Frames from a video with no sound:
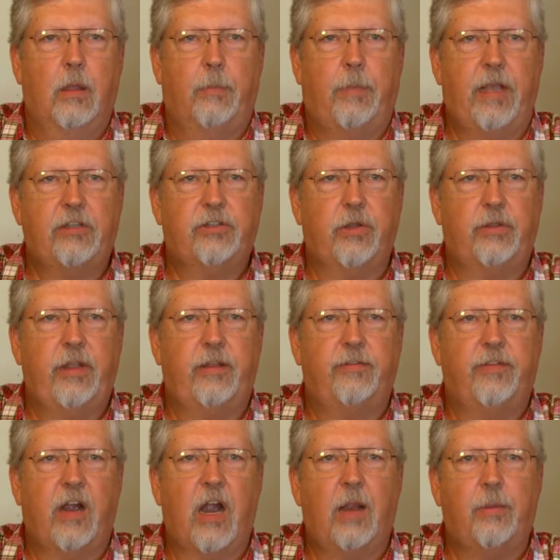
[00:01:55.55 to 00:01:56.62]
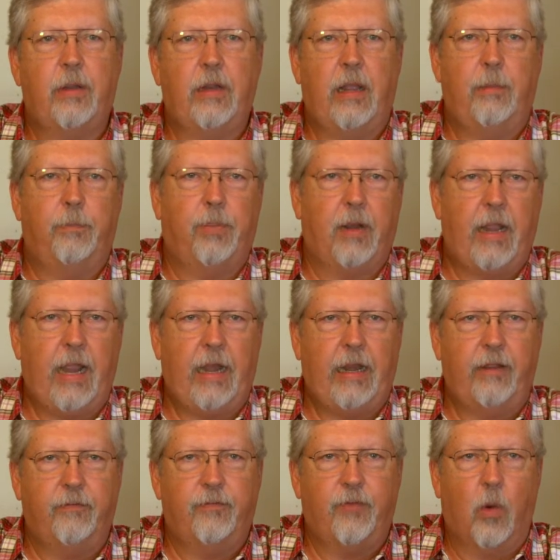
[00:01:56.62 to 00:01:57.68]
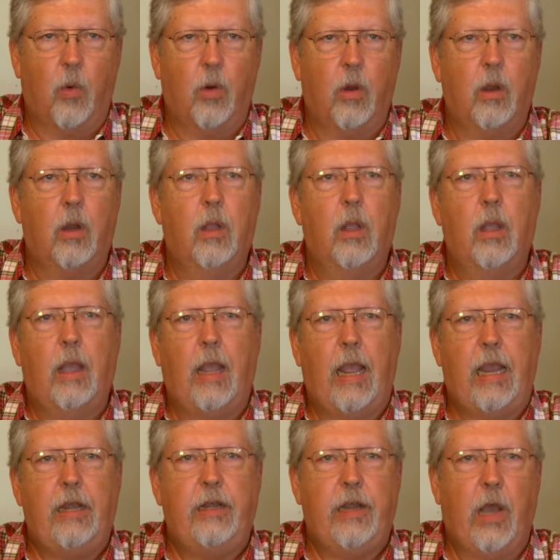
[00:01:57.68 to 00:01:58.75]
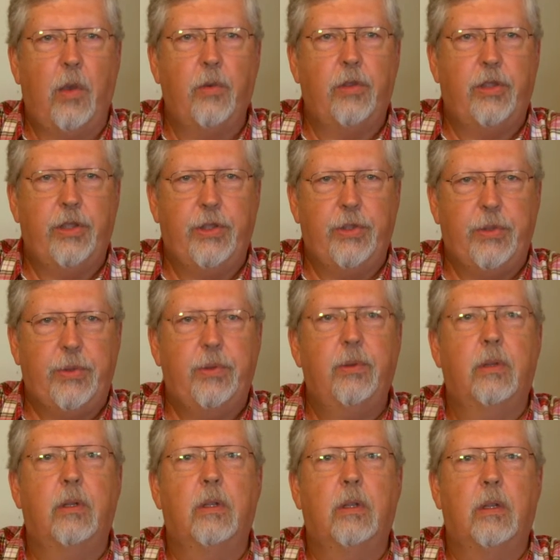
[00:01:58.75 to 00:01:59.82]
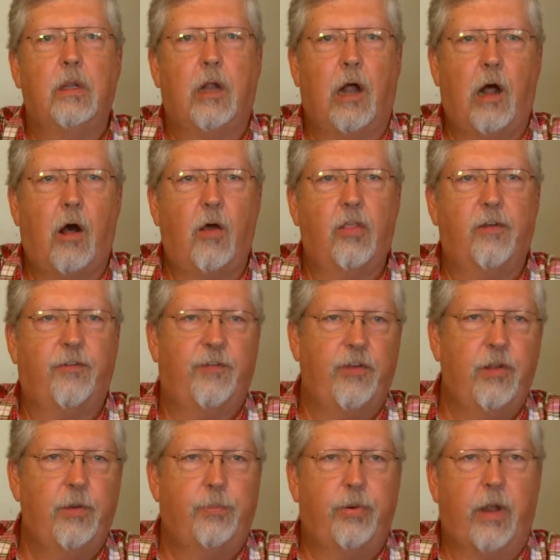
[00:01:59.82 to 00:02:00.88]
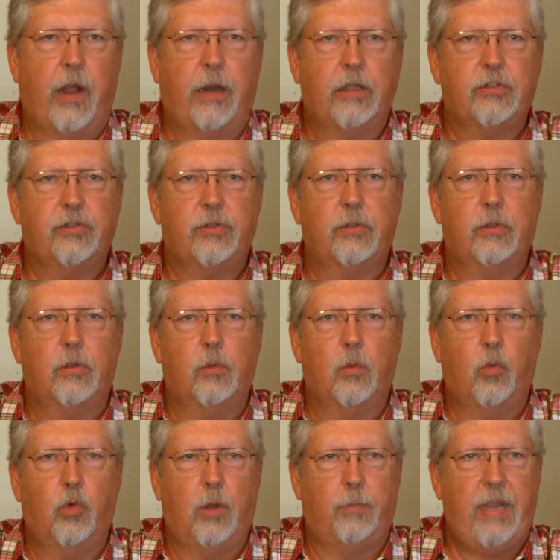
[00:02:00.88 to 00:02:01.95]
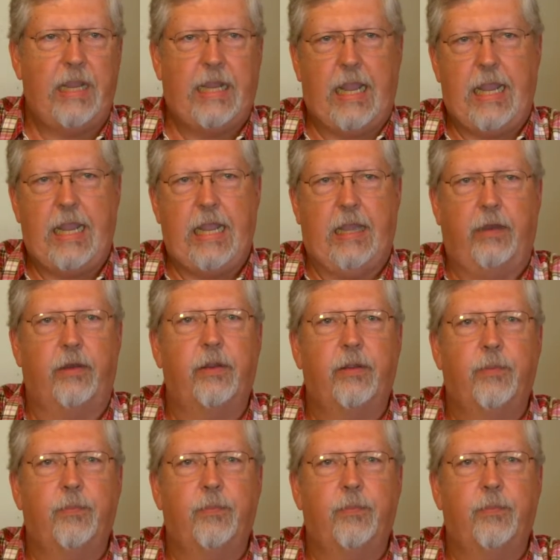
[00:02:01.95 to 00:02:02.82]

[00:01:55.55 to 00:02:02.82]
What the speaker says: Based on the environment and planning for and no goo, all the food products will be canned.